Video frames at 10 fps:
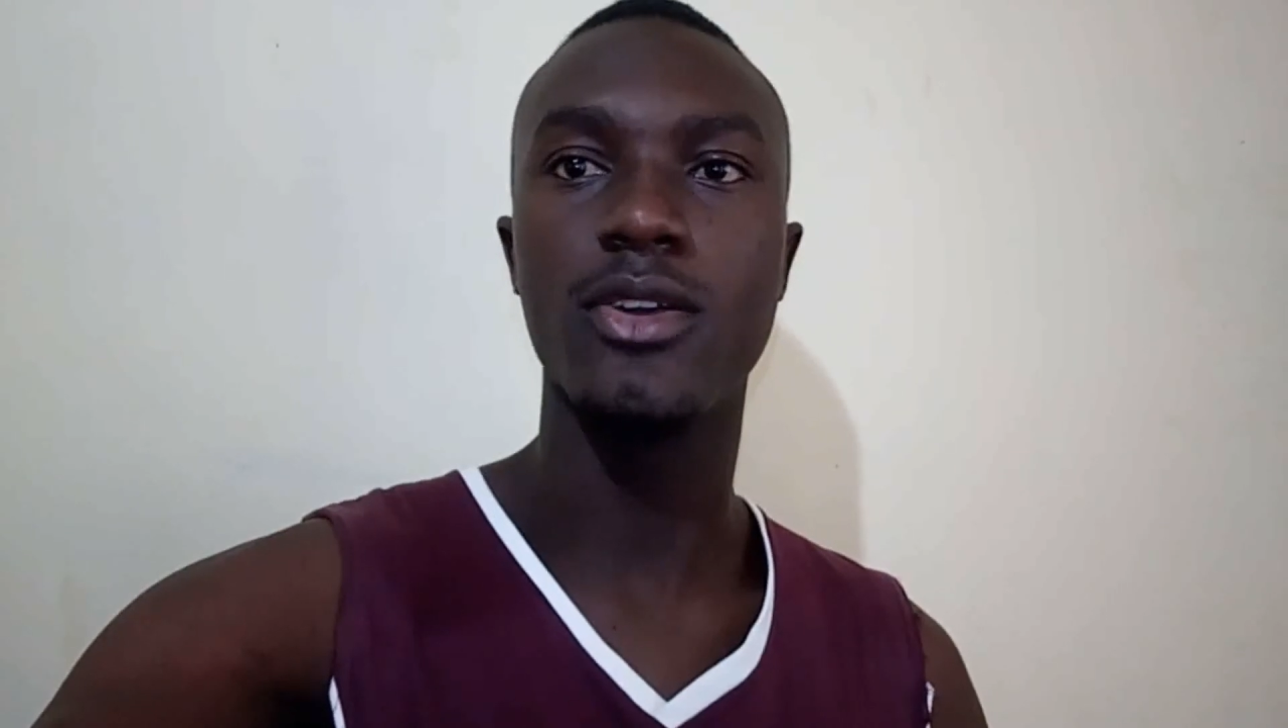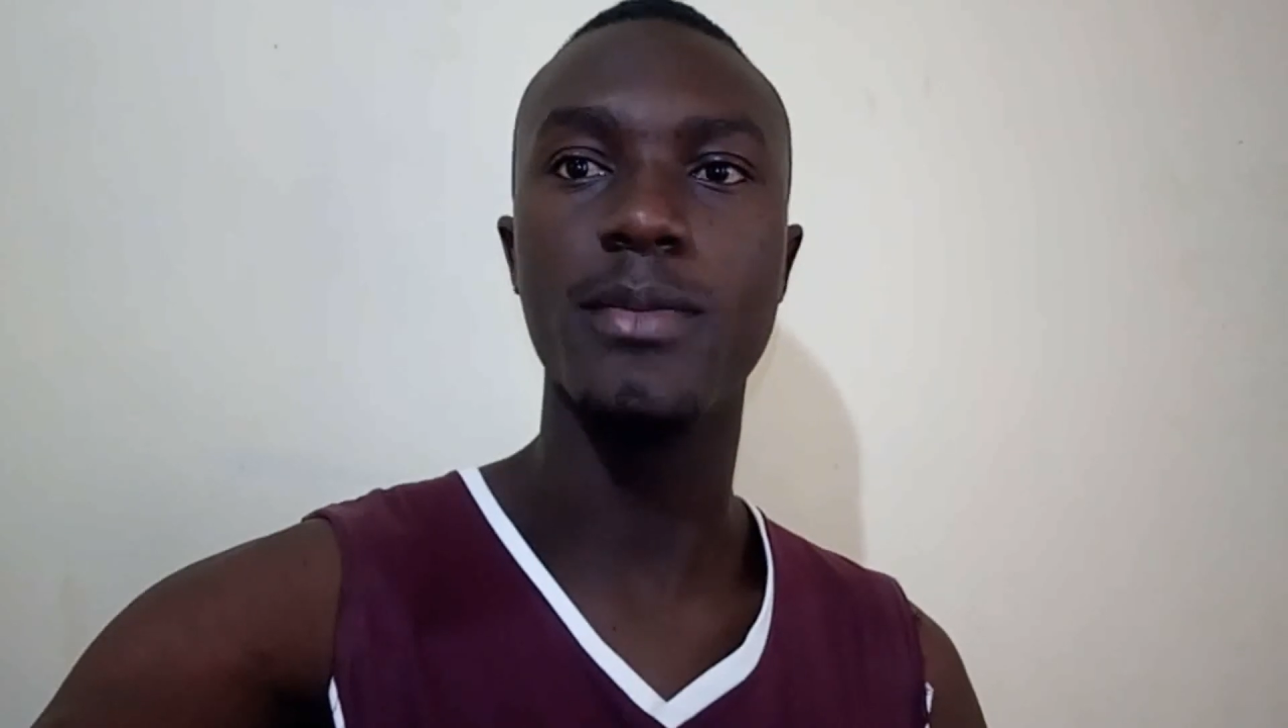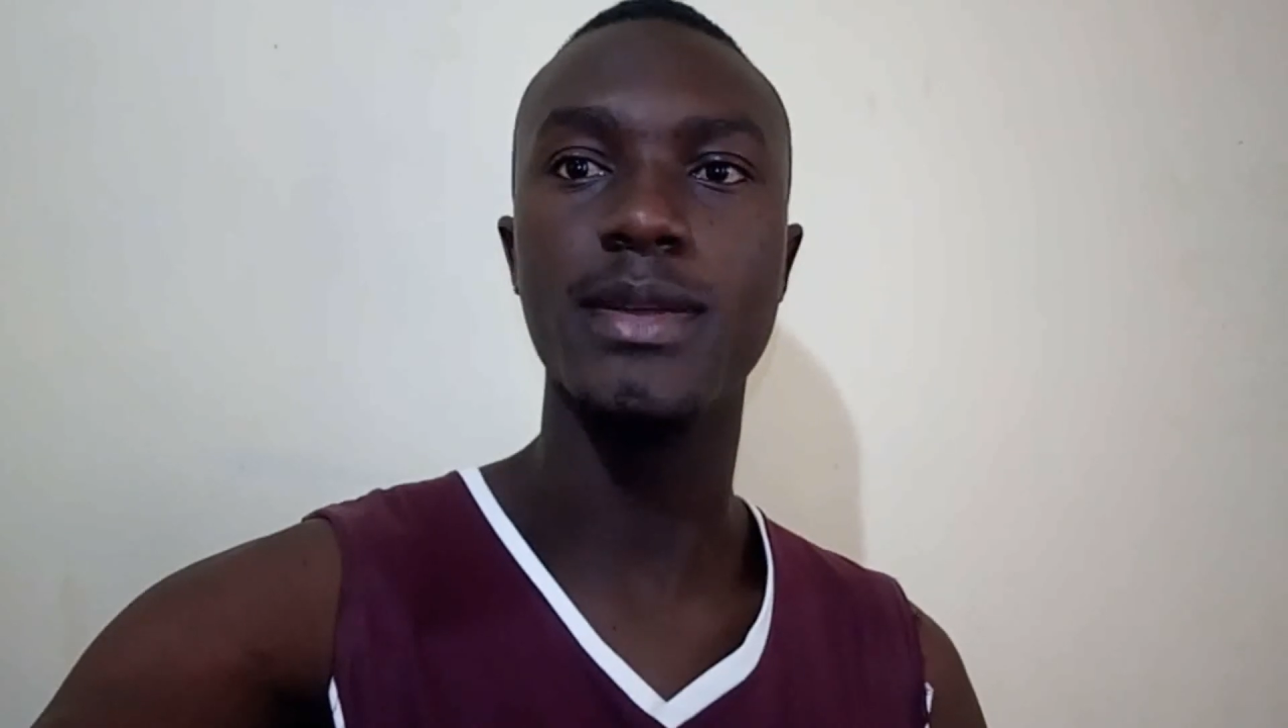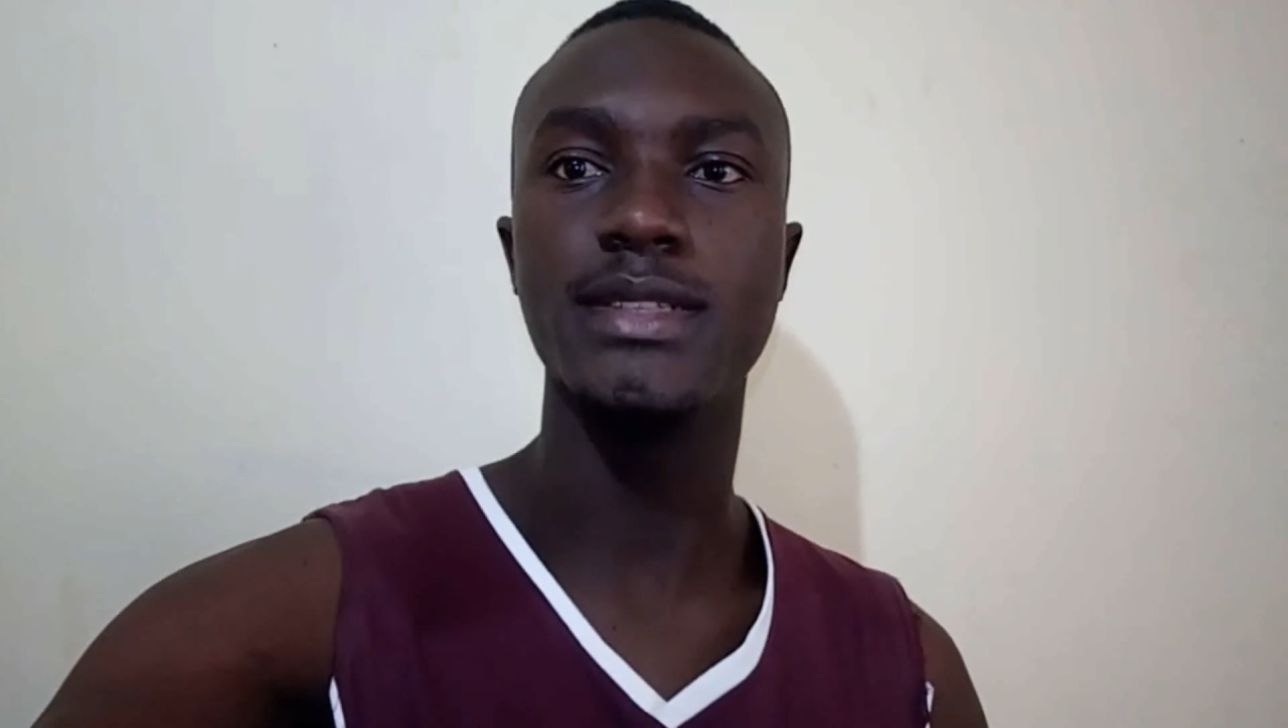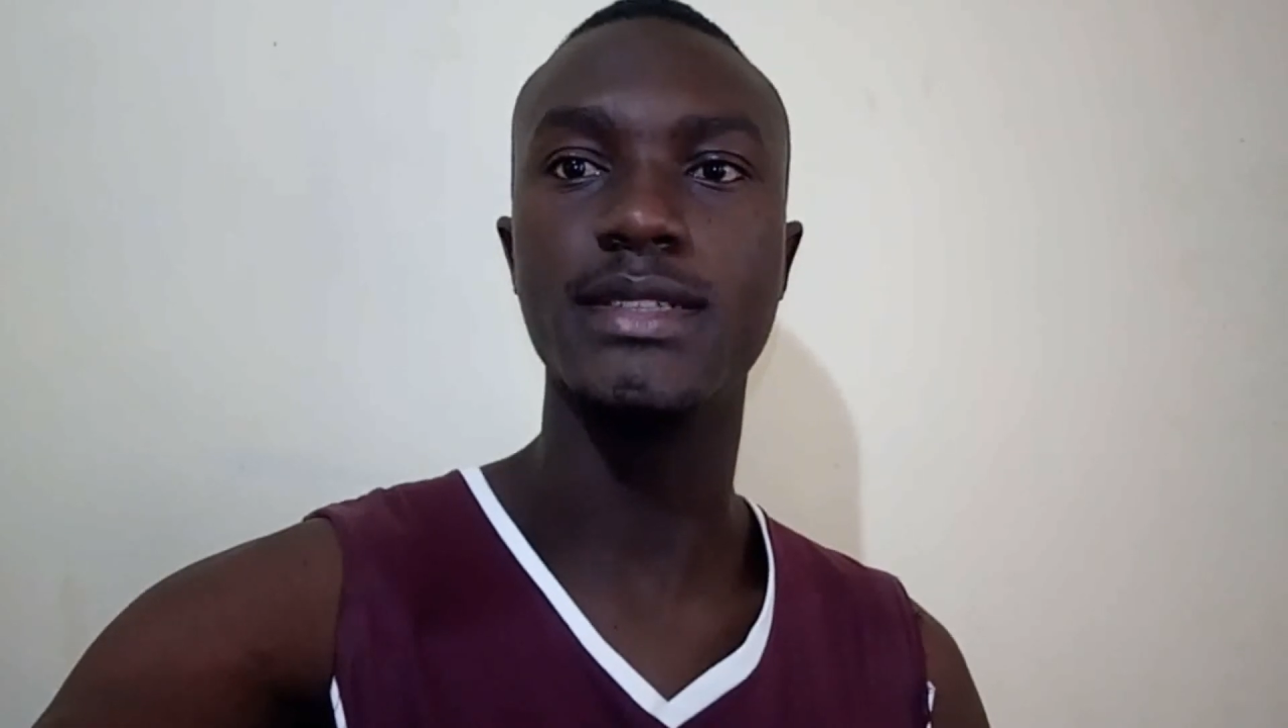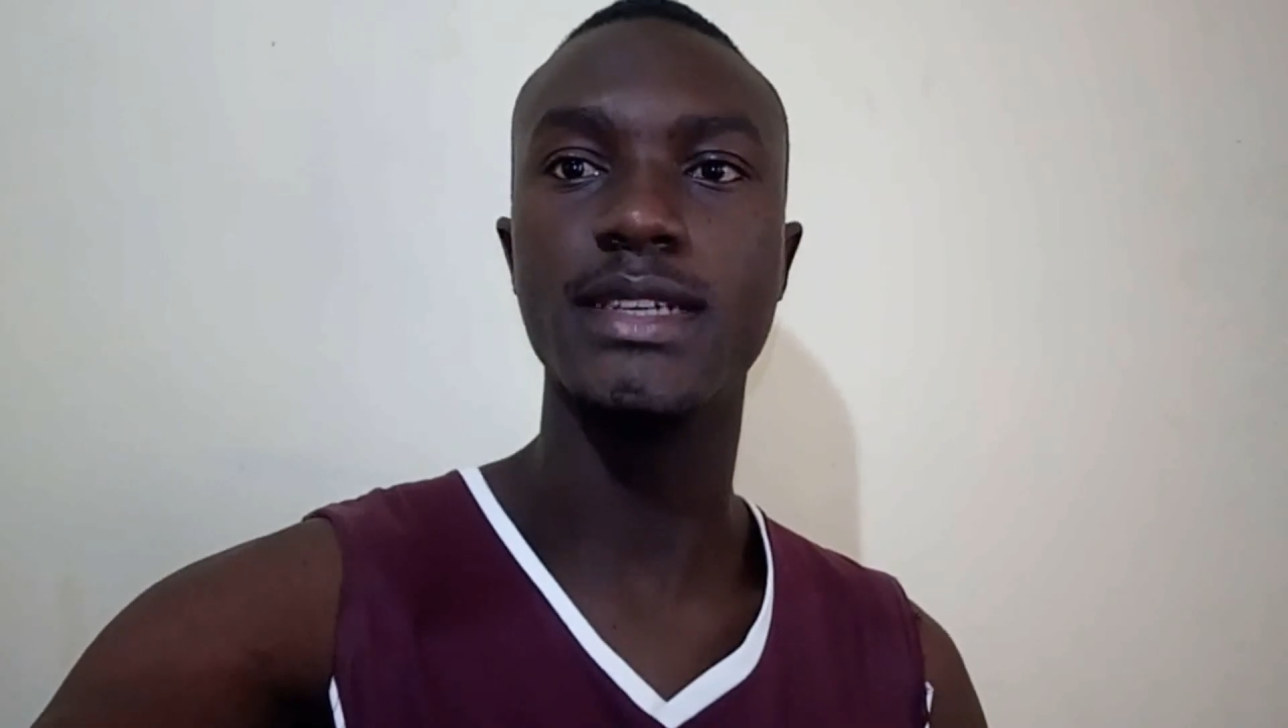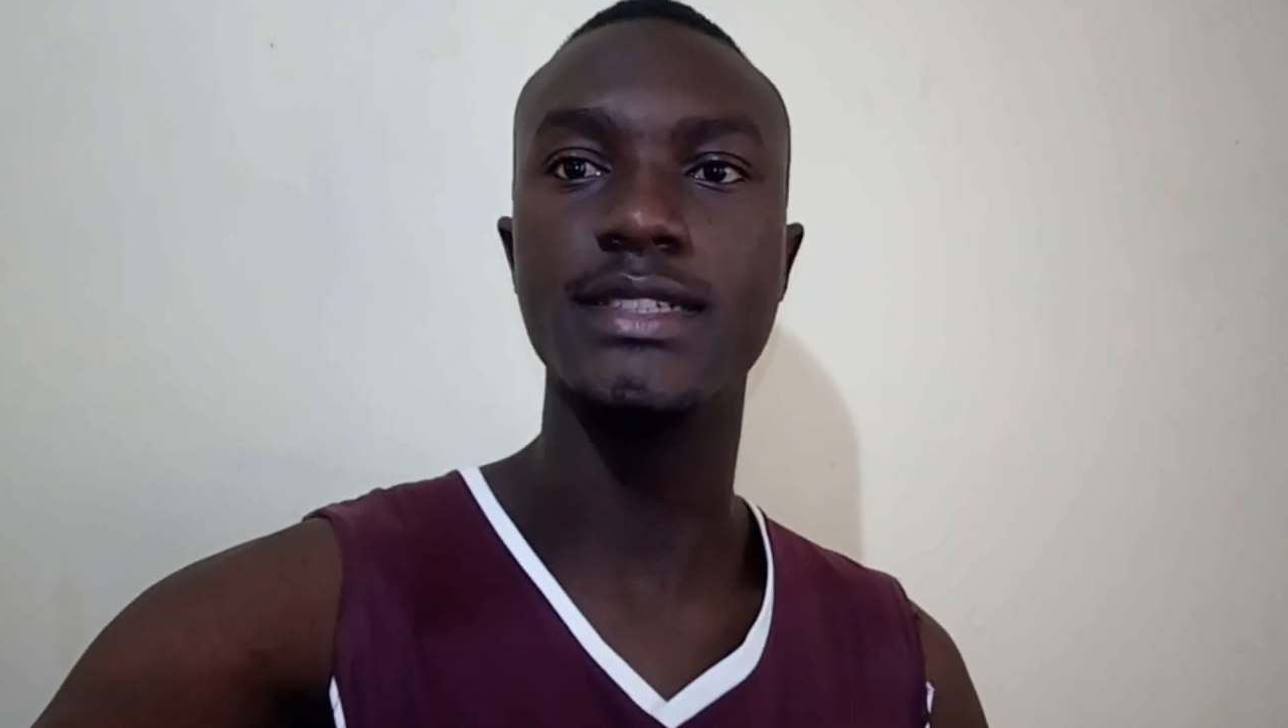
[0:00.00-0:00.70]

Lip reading: comment,